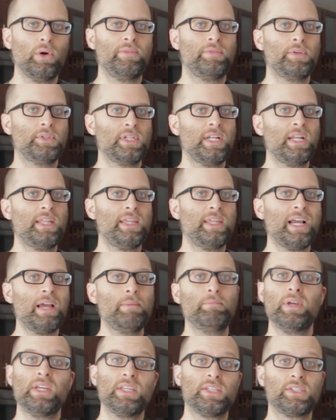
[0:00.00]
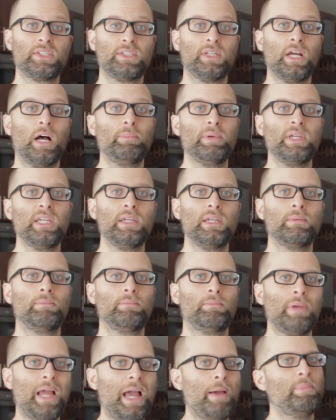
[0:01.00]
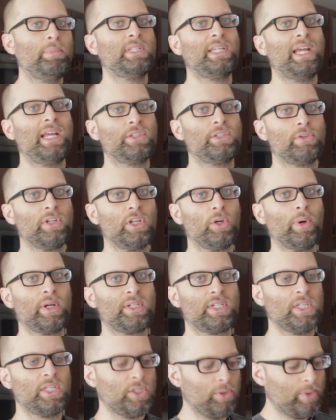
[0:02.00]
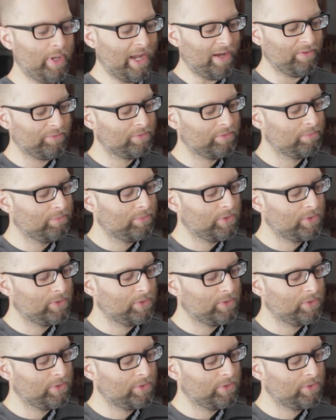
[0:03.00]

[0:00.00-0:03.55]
If there's anything I missed, I'll be happy to answer any questions you have.